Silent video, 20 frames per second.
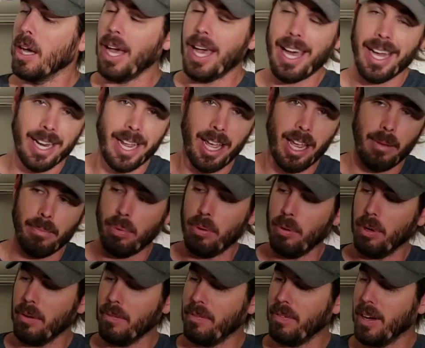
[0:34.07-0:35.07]
at an
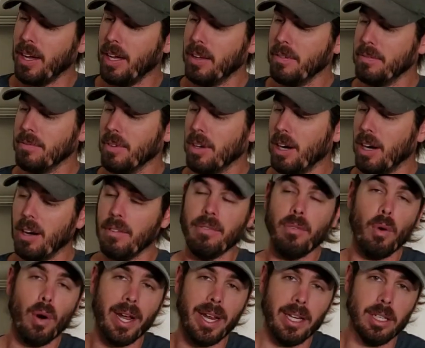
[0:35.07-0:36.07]
8.5
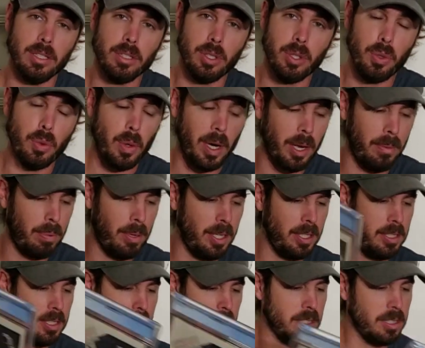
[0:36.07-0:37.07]
off-white, 2 white
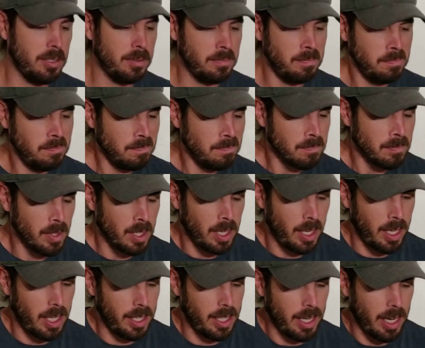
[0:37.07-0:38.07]
pages.
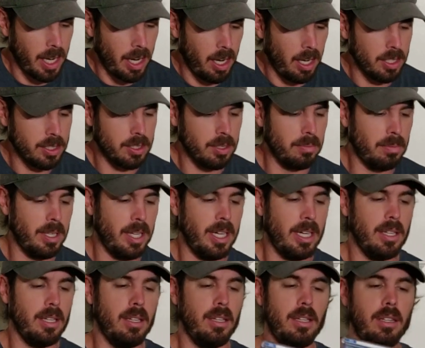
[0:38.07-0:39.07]
And then I also
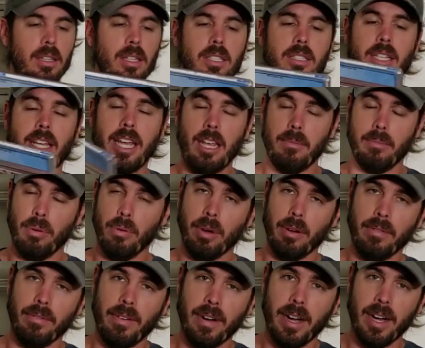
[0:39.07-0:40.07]
bought this
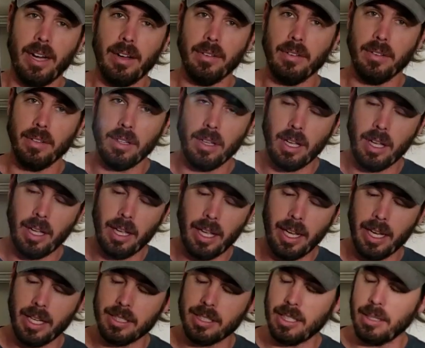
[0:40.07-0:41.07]
8.5
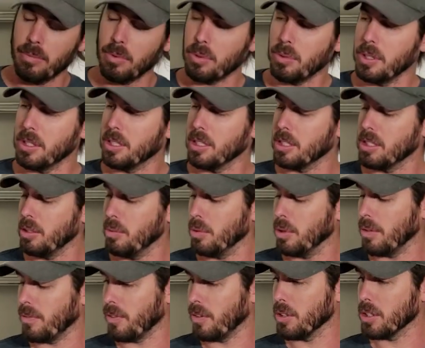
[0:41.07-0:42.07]
ASM
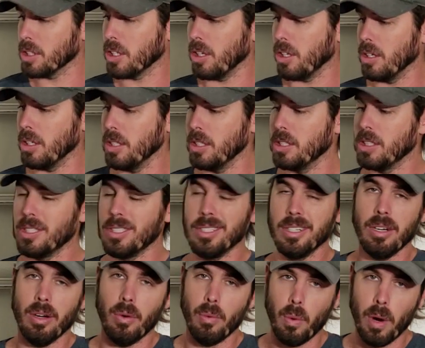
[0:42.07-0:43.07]
361 First Carnage,
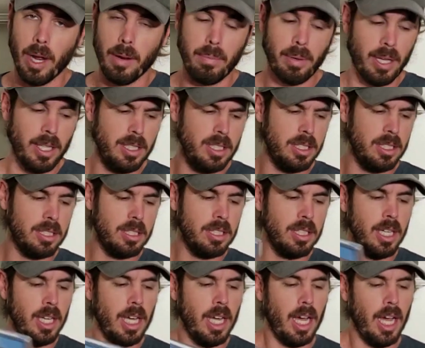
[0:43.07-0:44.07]
white pages.
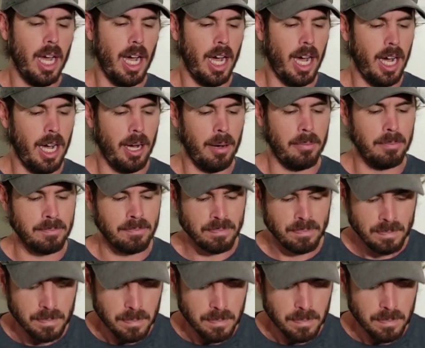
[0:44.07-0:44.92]
The